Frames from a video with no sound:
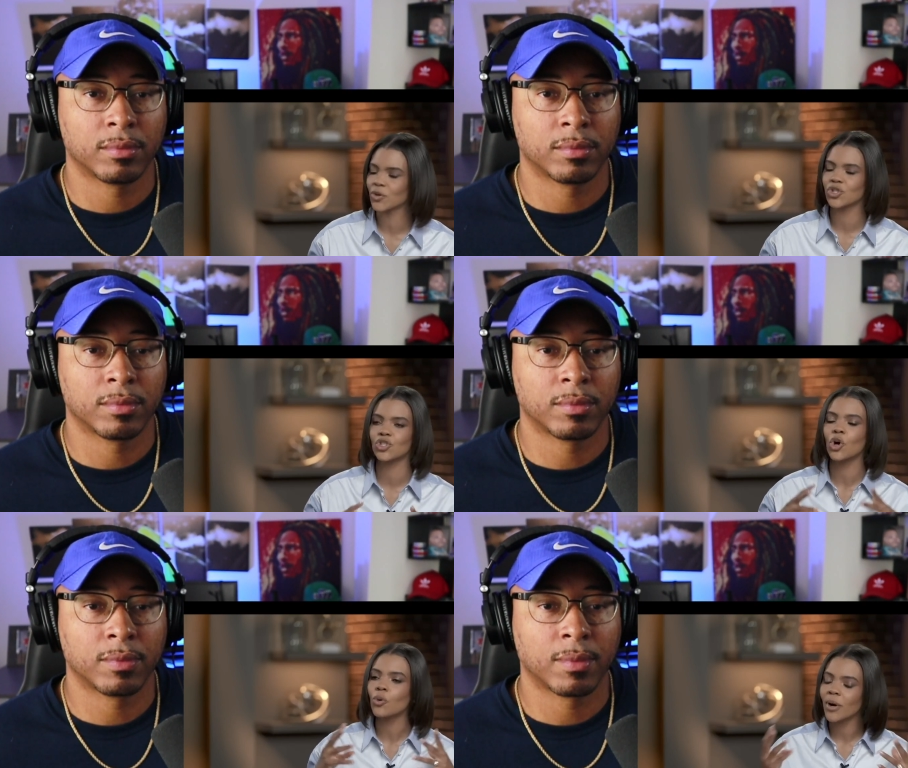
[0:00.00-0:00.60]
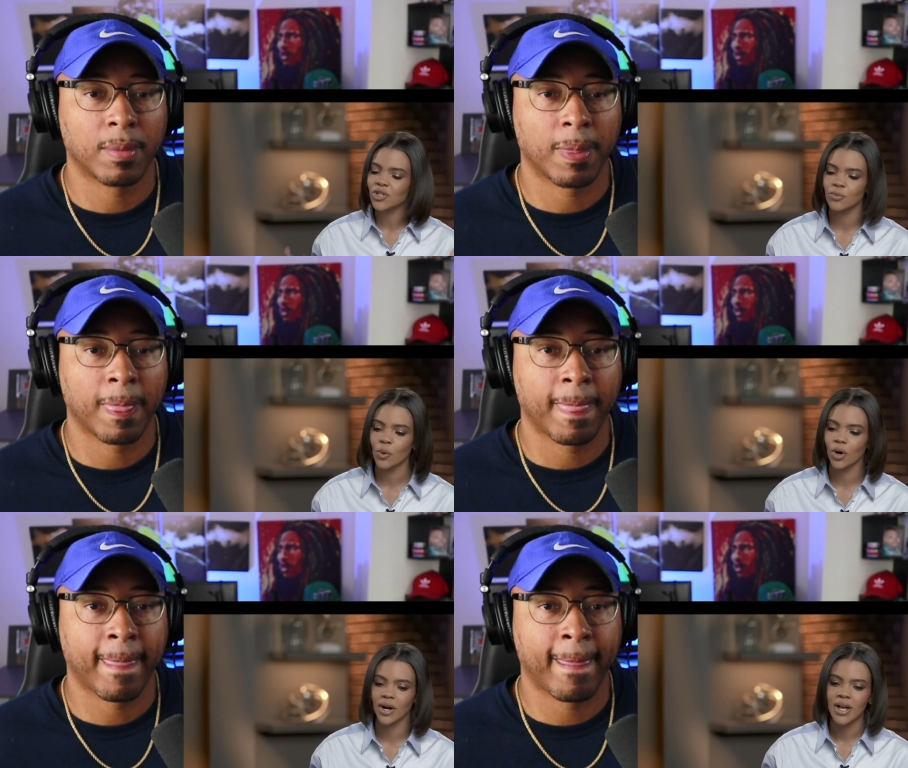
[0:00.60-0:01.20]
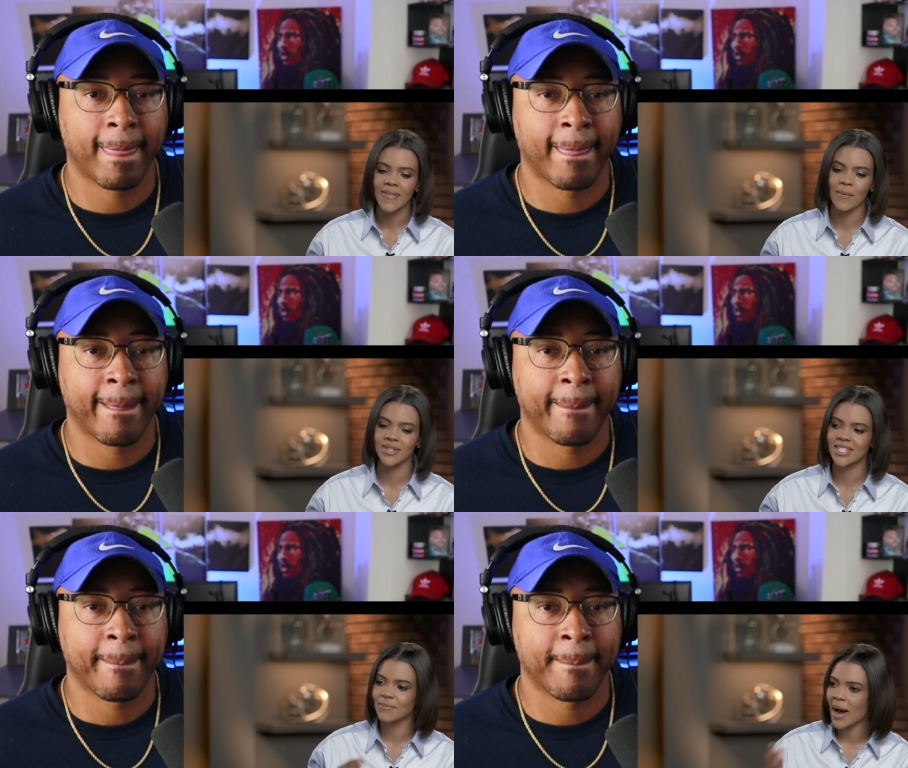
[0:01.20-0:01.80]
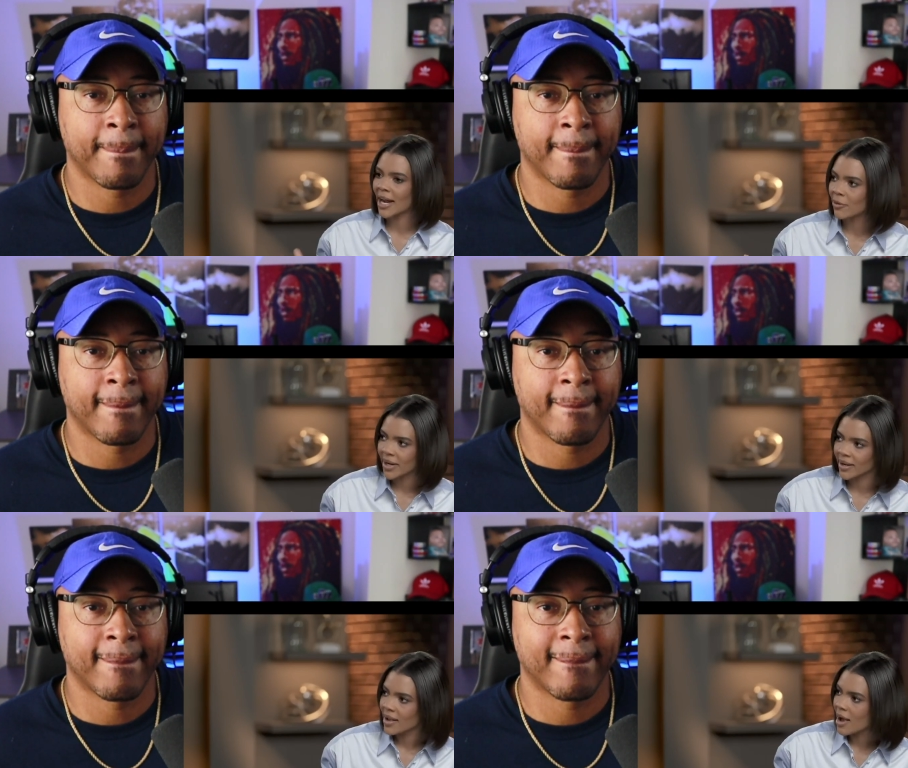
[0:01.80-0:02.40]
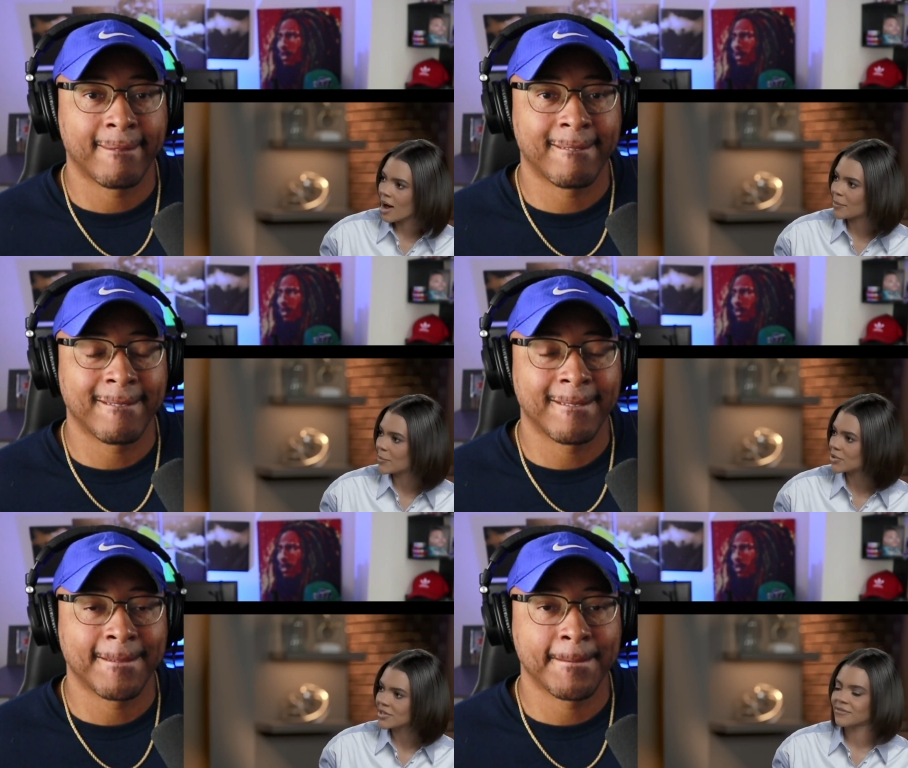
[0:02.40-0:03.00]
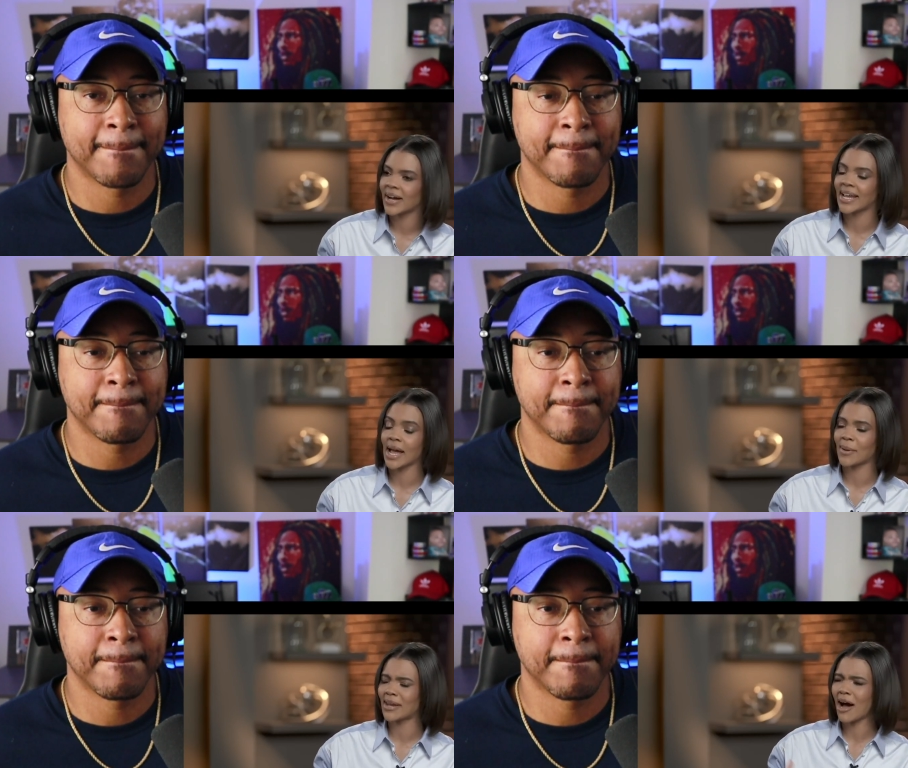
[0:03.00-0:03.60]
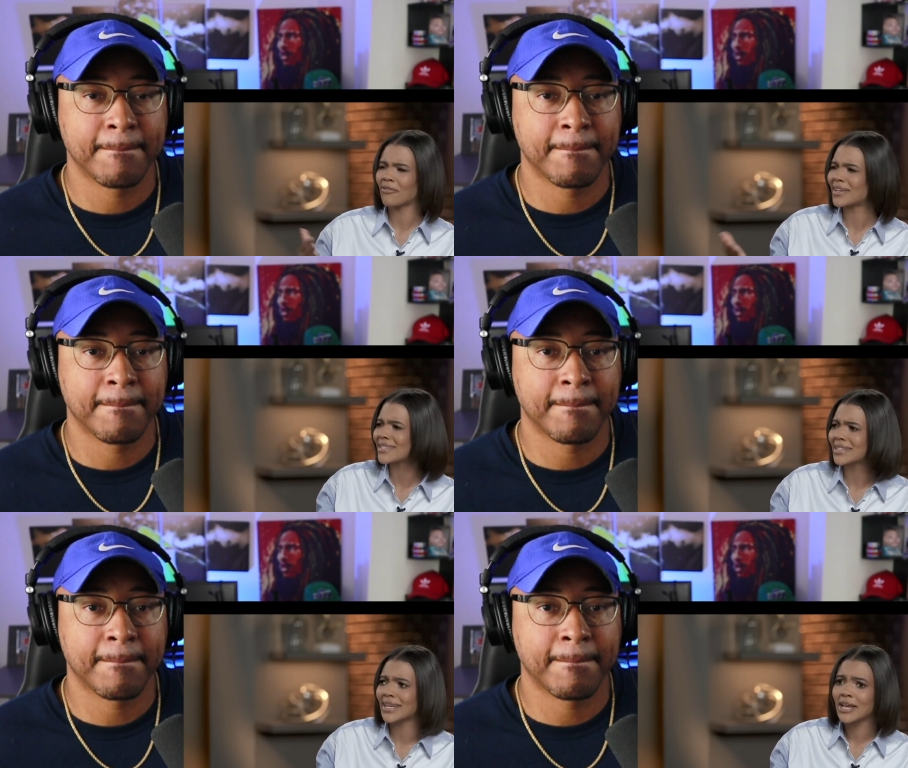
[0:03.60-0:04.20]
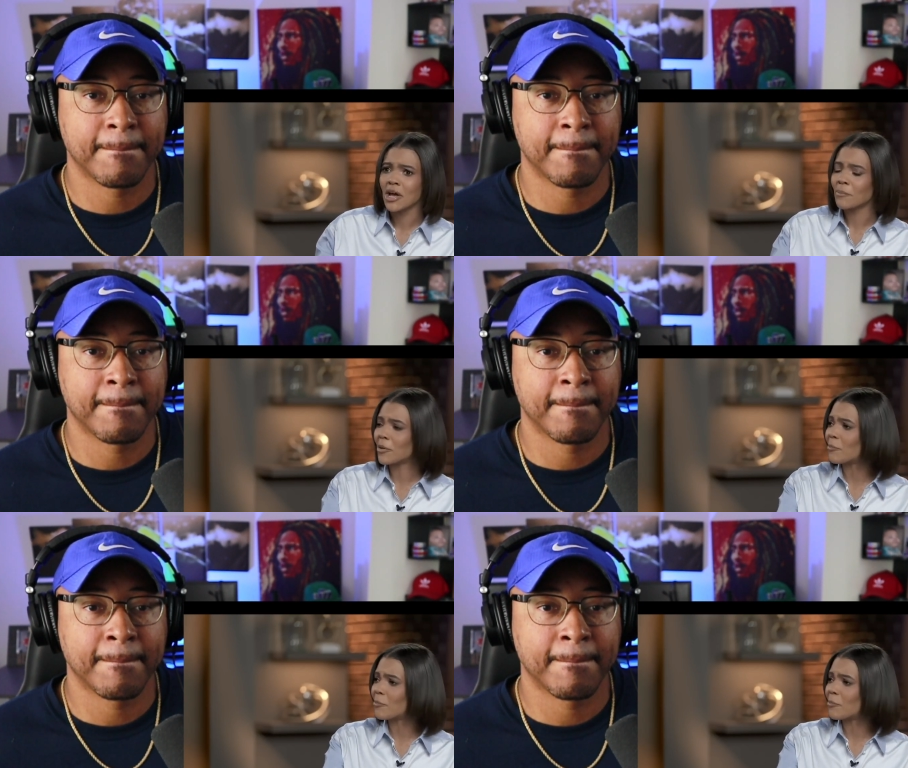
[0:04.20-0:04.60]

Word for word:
Speaker 1: There was so much more that was inspiring uh, people to fight. I mean, obviously, the